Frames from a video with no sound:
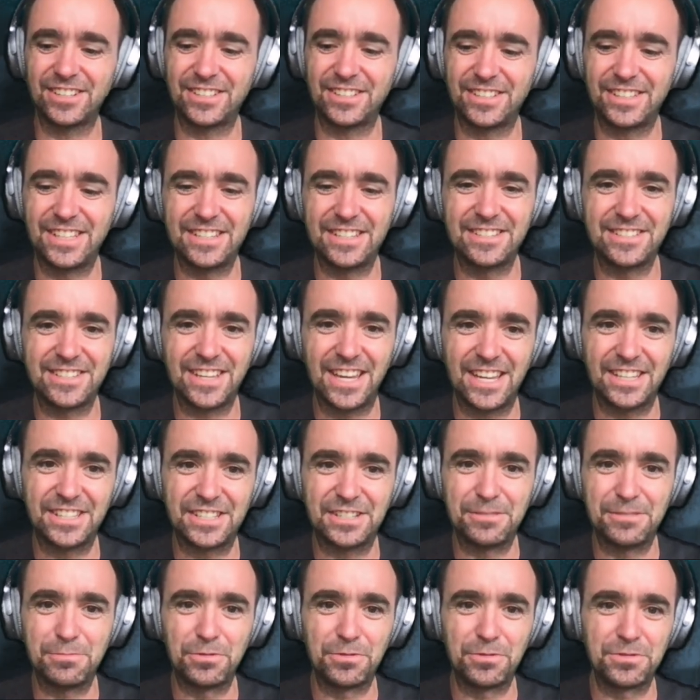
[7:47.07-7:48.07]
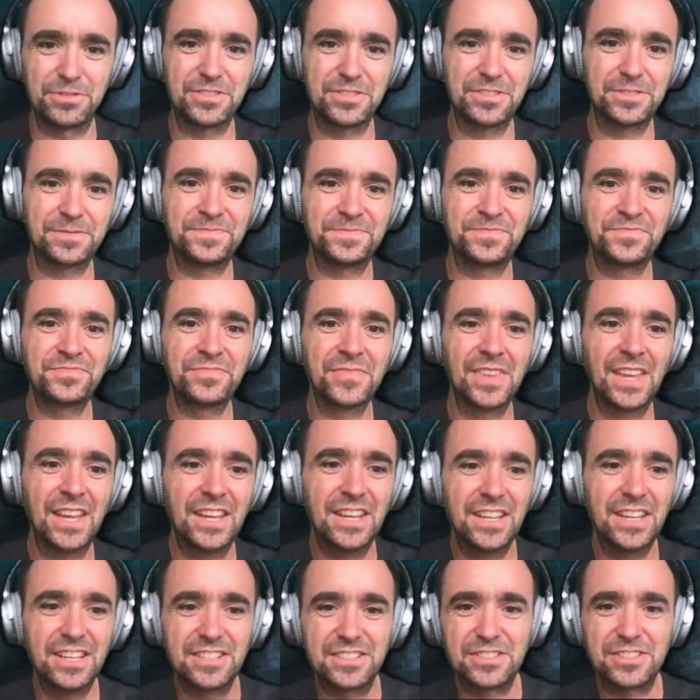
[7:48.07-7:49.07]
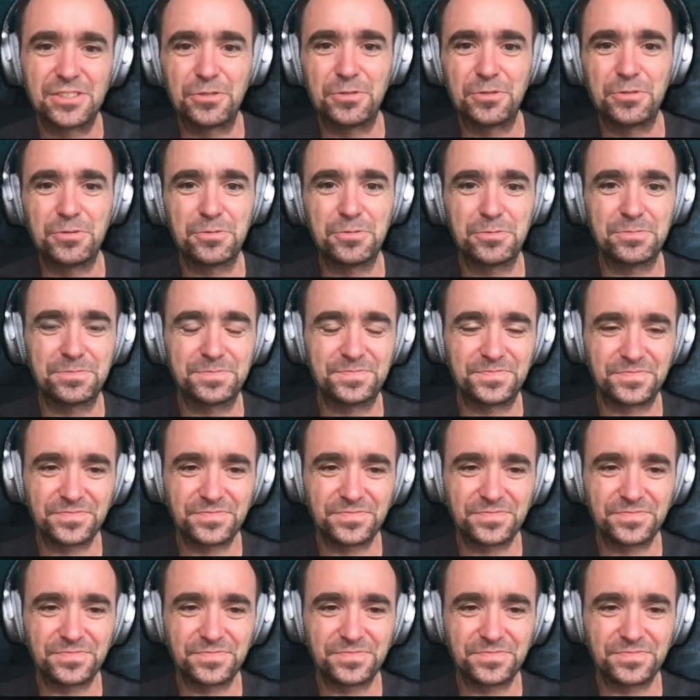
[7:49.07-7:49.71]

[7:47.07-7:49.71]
these attributes. So